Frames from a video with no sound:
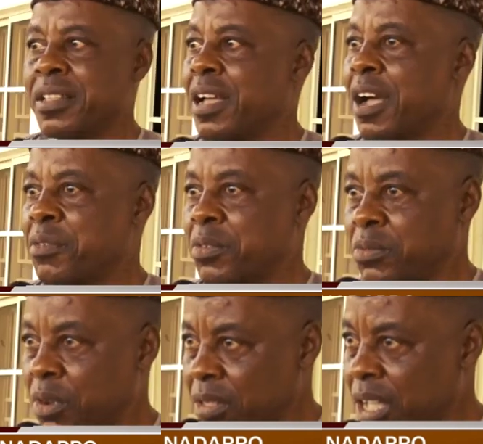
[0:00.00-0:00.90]
They have
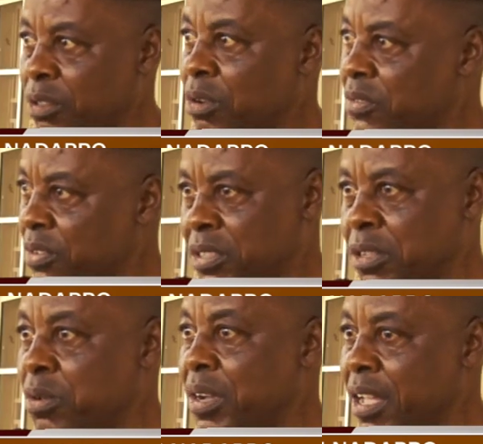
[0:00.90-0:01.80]
done a lot for the
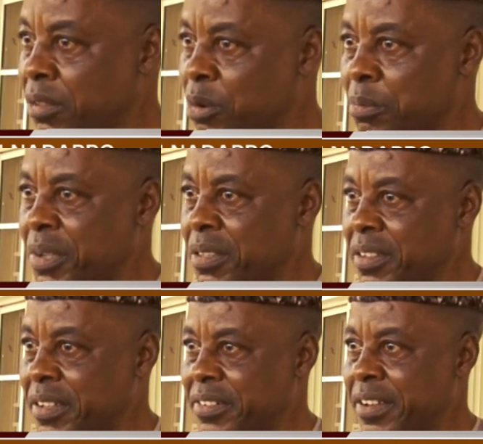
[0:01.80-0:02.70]
local government
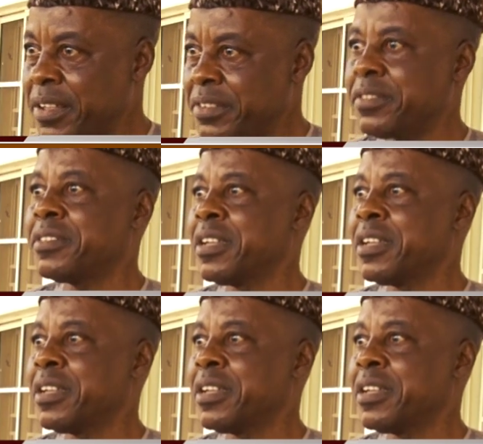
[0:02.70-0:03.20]
areas.